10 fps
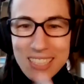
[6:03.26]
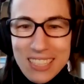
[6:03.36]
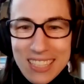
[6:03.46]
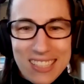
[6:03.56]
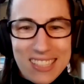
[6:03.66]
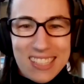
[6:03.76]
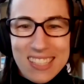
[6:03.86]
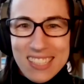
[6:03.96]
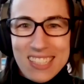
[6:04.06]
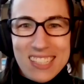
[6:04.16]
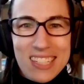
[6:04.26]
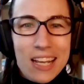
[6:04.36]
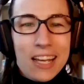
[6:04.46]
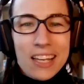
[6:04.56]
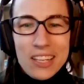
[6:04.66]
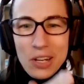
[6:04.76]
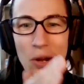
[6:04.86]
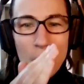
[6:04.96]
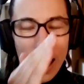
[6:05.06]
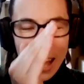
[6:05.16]
consistent,
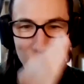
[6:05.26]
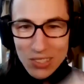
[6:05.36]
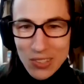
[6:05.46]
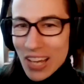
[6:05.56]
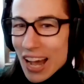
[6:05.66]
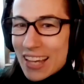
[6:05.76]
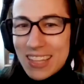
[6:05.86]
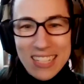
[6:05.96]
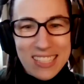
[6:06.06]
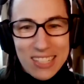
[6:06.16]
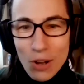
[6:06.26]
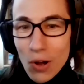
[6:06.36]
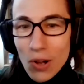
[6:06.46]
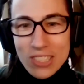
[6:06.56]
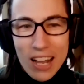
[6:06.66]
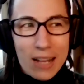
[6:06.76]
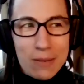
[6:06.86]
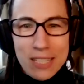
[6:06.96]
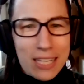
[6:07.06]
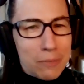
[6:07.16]
ethical guidelines at all times.
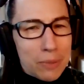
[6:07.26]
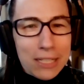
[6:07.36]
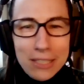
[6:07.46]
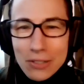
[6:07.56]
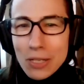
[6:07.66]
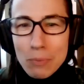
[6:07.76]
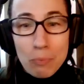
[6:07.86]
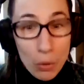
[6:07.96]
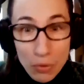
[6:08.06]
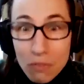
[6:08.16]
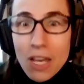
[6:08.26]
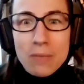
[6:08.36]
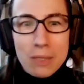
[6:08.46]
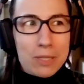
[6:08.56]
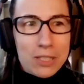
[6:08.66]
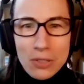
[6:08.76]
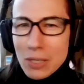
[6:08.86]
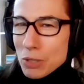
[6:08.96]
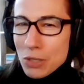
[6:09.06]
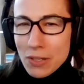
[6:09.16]
They can be both of them can be a little
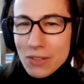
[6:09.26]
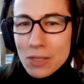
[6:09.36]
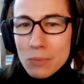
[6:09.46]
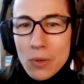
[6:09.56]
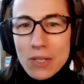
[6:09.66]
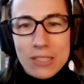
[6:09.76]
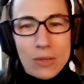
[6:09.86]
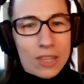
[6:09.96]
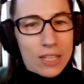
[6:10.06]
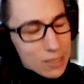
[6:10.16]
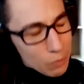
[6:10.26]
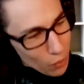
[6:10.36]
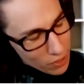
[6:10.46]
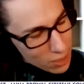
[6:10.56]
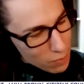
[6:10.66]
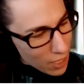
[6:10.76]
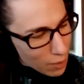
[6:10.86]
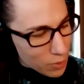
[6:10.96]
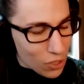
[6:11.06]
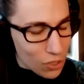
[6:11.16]
hypocritical at points. So I think it's important to be
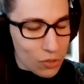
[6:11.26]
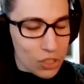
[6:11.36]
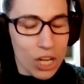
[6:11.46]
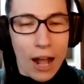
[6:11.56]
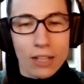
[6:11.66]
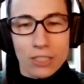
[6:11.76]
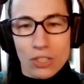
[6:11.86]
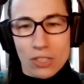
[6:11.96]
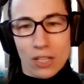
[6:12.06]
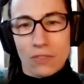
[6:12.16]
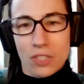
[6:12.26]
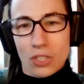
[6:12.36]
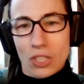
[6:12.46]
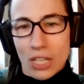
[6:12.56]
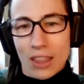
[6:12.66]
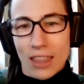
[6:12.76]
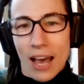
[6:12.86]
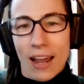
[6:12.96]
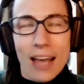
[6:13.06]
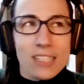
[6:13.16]
able to challenge yourself to look at
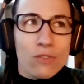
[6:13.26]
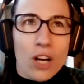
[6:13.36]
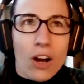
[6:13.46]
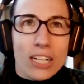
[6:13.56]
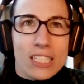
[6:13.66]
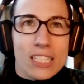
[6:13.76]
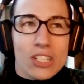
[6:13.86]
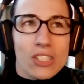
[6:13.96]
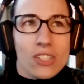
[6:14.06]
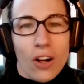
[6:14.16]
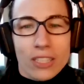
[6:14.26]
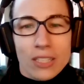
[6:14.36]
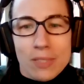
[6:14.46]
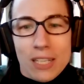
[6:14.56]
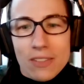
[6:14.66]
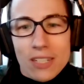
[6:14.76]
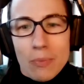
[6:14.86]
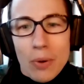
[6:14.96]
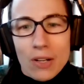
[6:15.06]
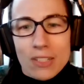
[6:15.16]
that. As for organizations calling themselves
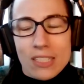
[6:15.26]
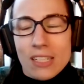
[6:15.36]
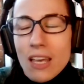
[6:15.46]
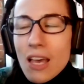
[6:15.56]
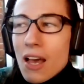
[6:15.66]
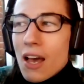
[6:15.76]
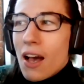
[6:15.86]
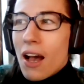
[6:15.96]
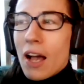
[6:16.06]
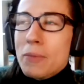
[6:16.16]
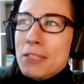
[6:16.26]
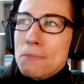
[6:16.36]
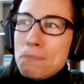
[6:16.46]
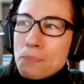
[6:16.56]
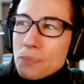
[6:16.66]
nonpartisan, I mean,